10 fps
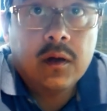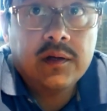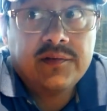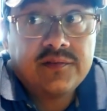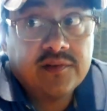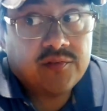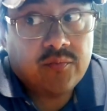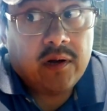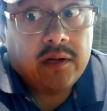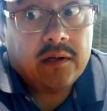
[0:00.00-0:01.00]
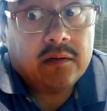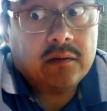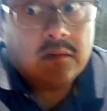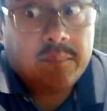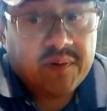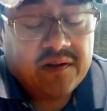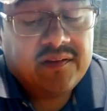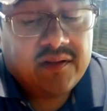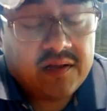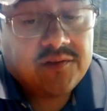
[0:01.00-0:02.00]
It's just right, but I
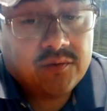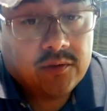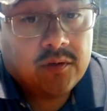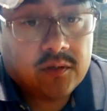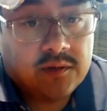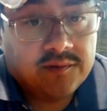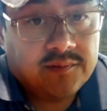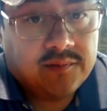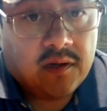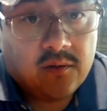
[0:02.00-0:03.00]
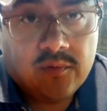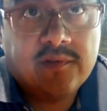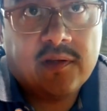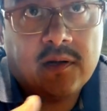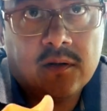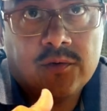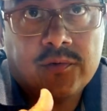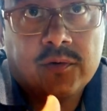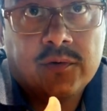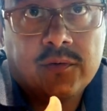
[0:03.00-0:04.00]
did add sugar because I always add a little sugar.